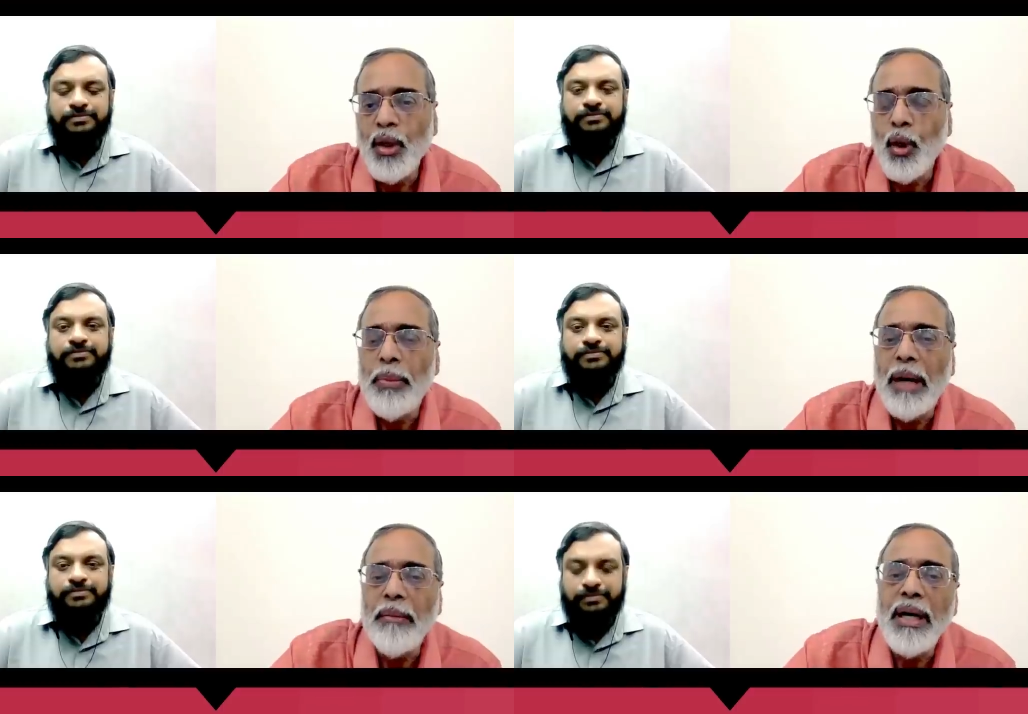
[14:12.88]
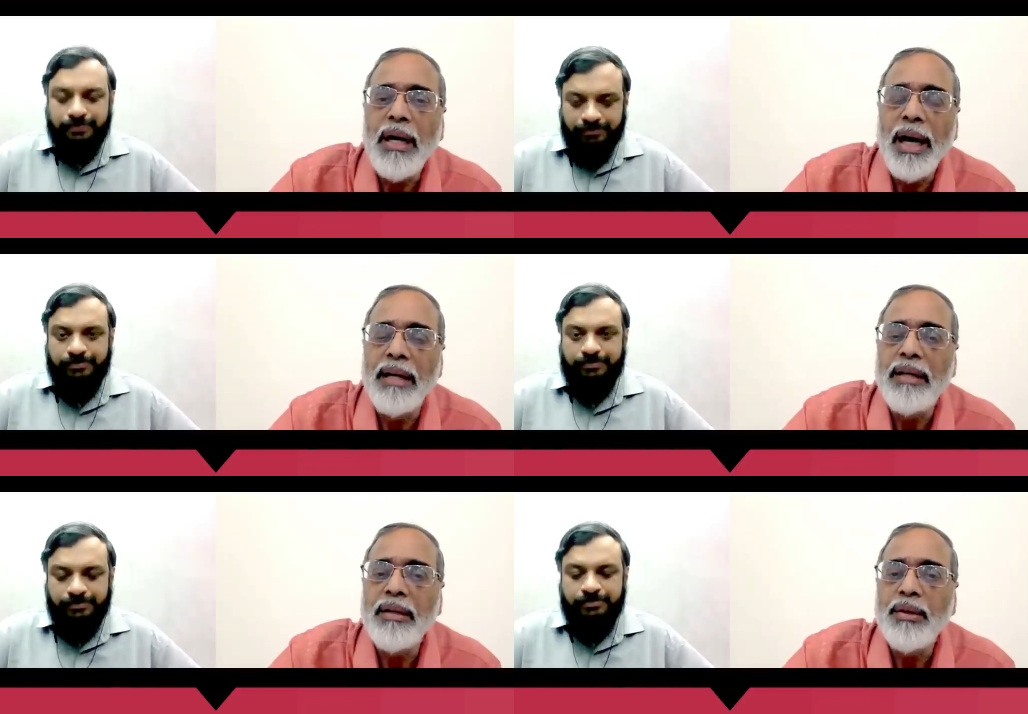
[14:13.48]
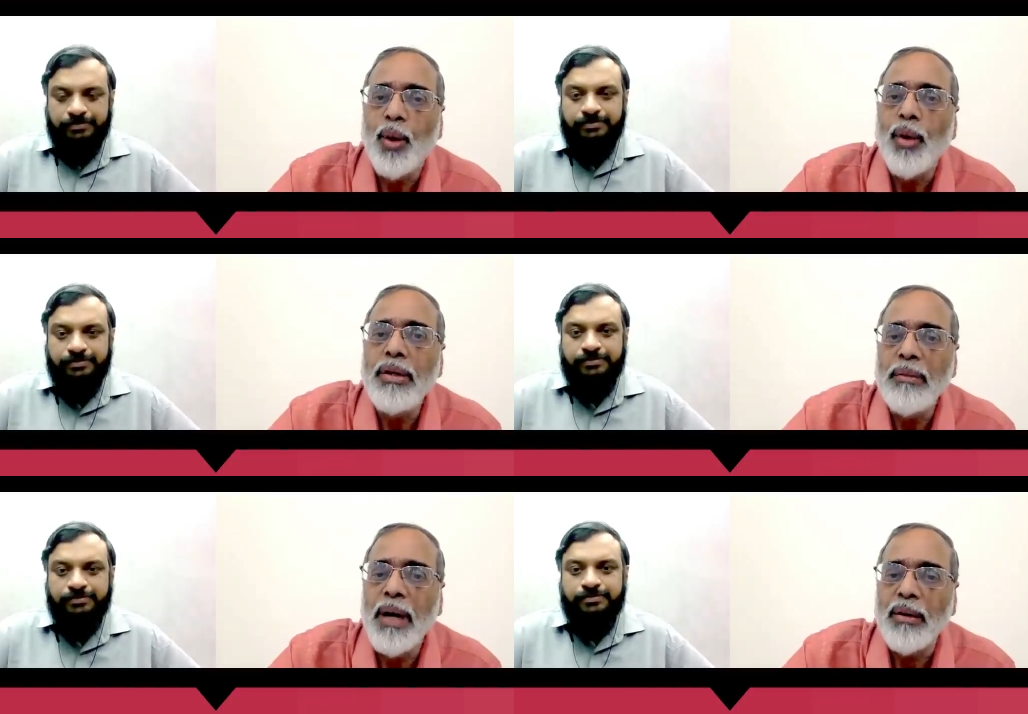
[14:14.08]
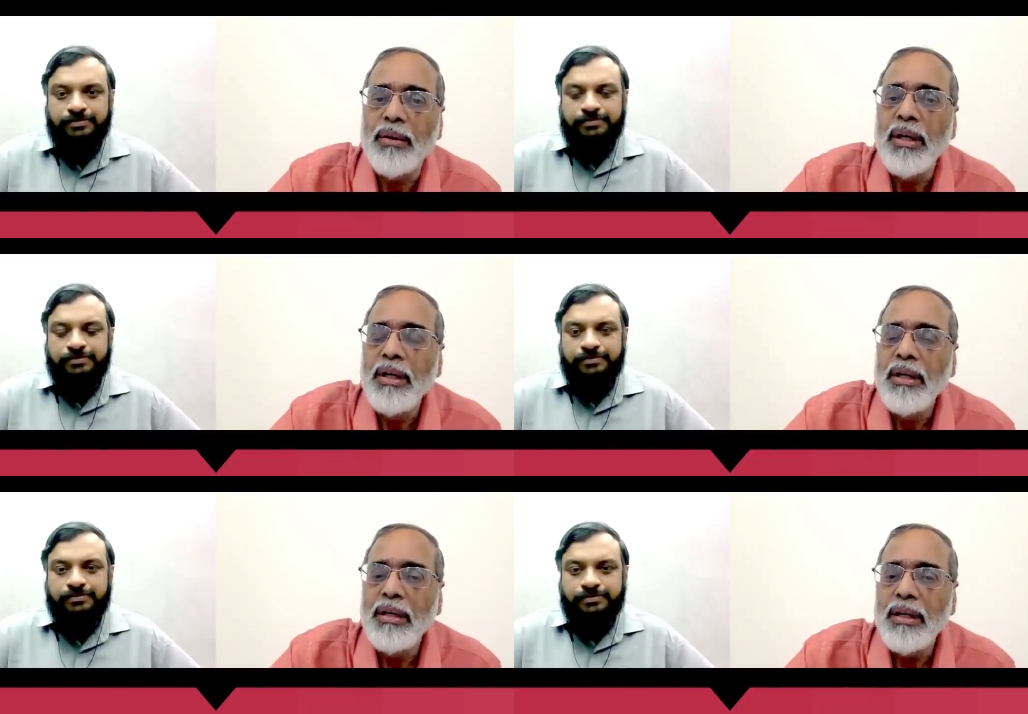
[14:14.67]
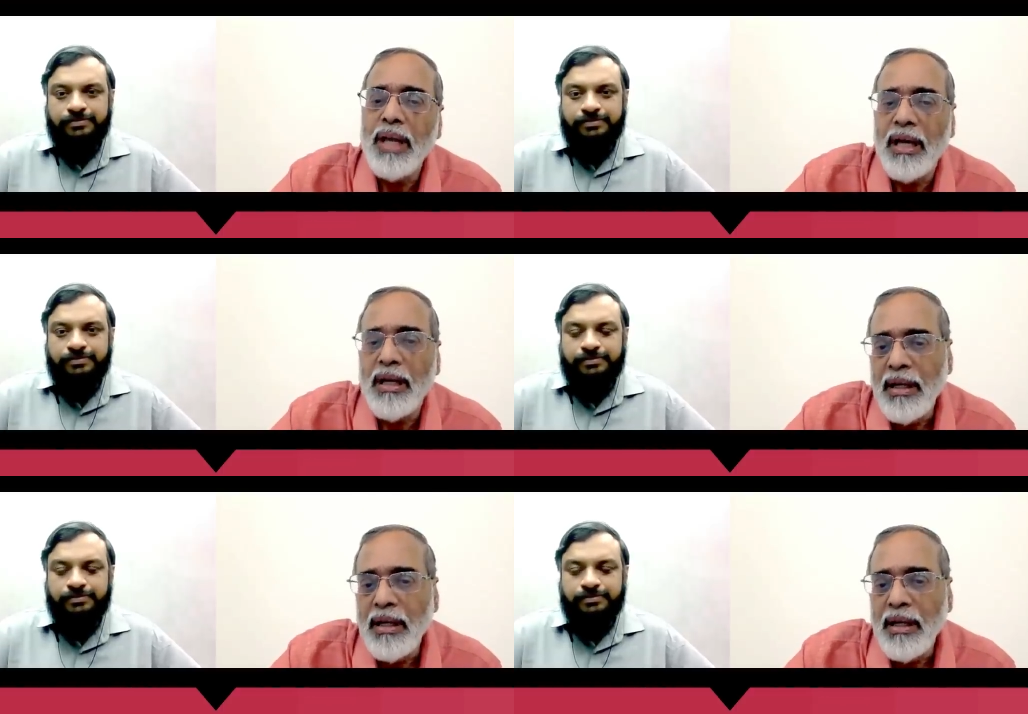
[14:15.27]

Speaker 1: Obama had talked about, the